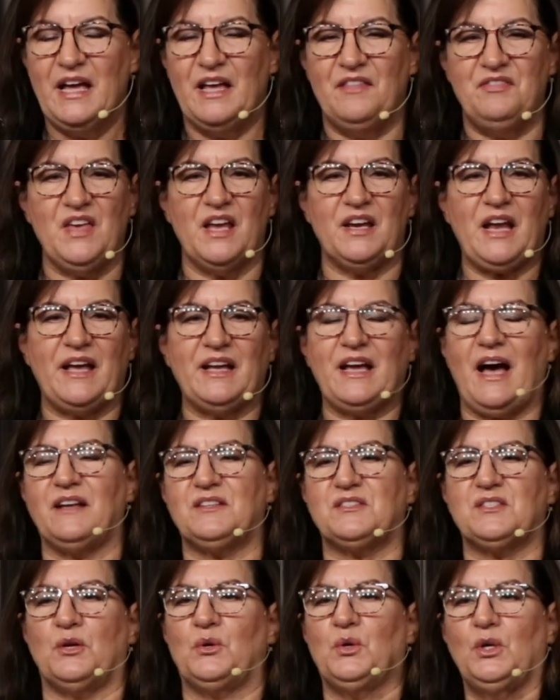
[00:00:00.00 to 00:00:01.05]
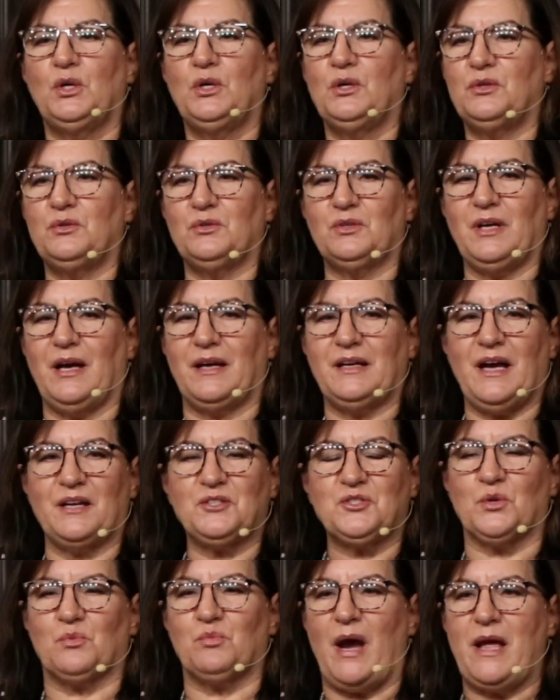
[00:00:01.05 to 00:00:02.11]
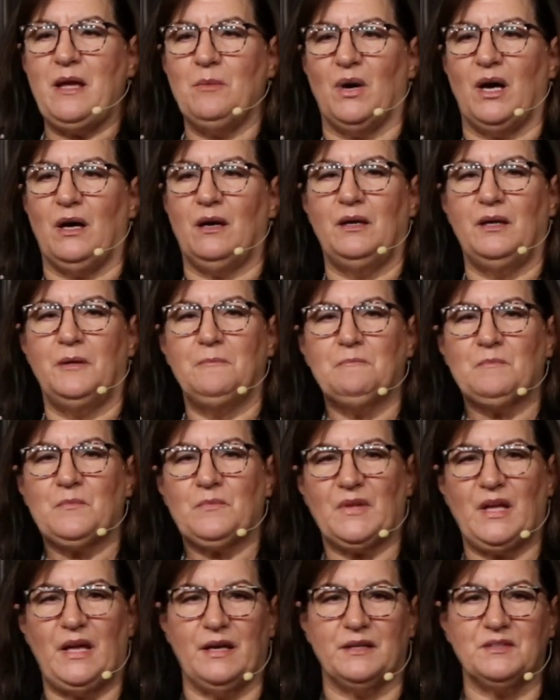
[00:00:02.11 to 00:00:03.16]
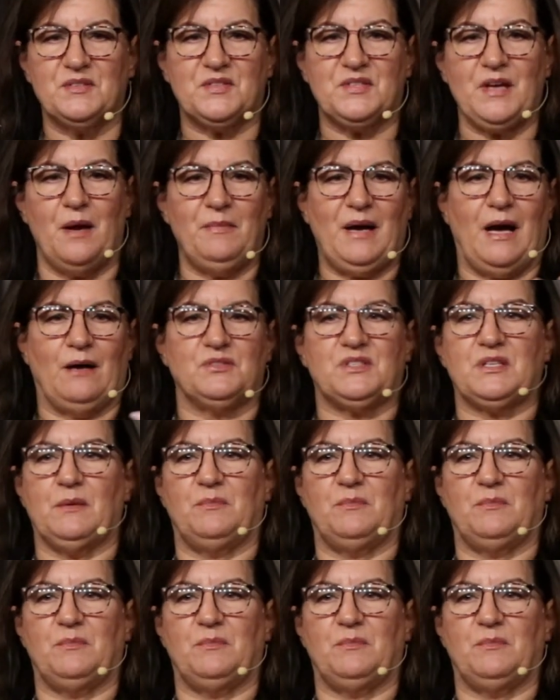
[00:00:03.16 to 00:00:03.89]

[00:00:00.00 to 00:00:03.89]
And then I got to Rhema, and somehow